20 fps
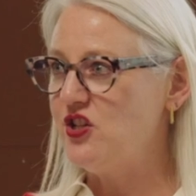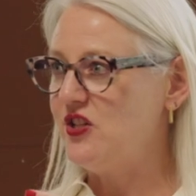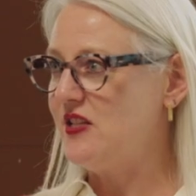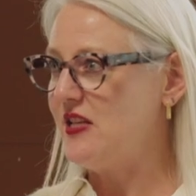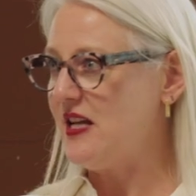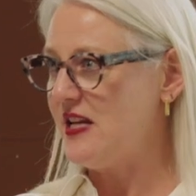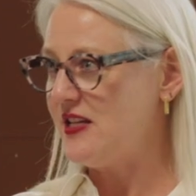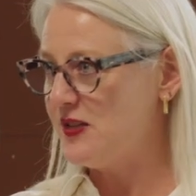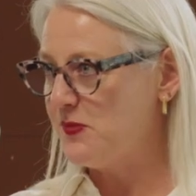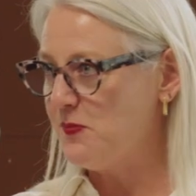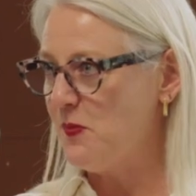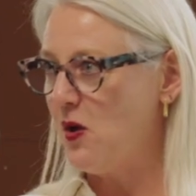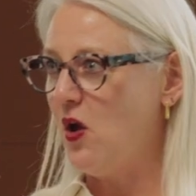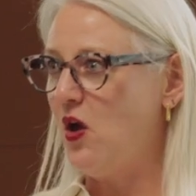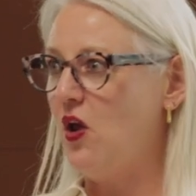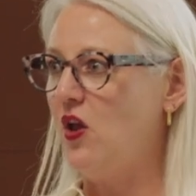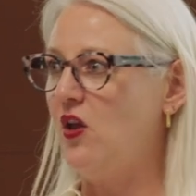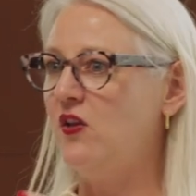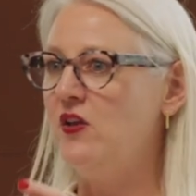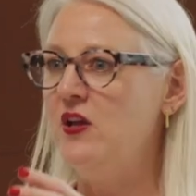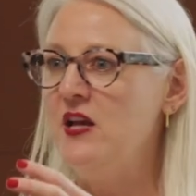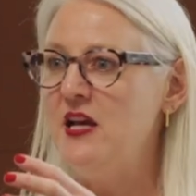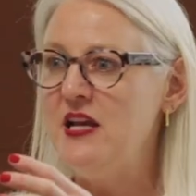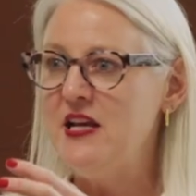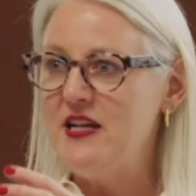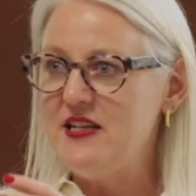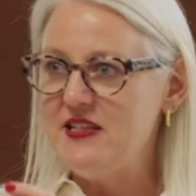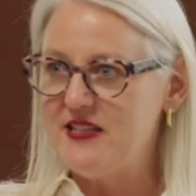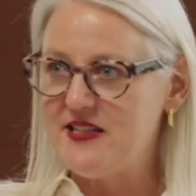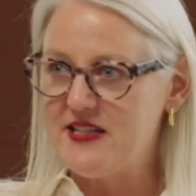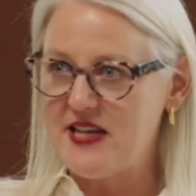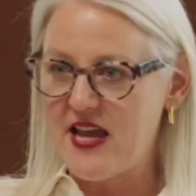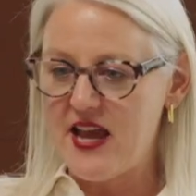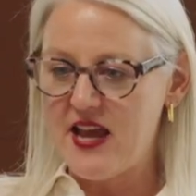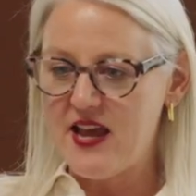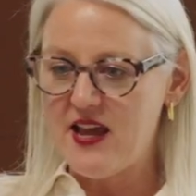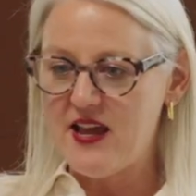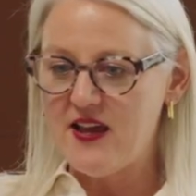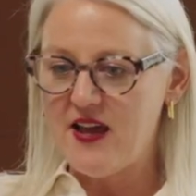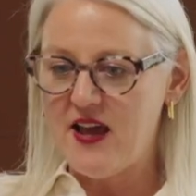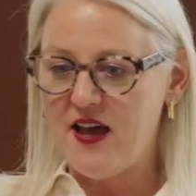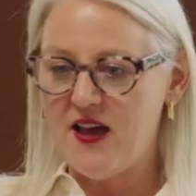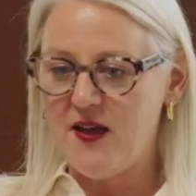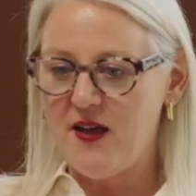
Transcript: stay small, stay